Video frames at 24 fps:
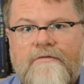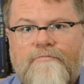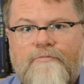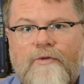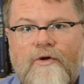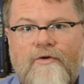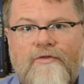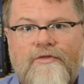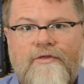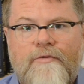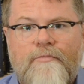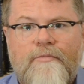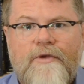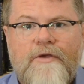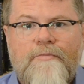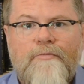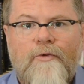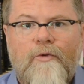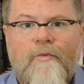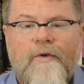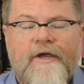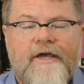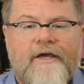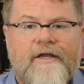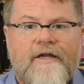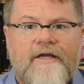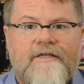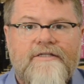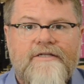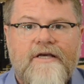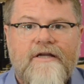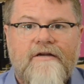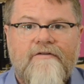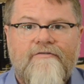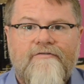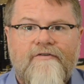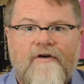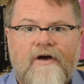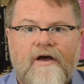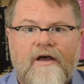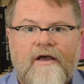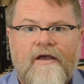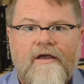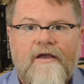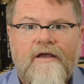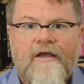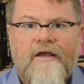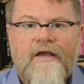both the people we can
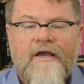identify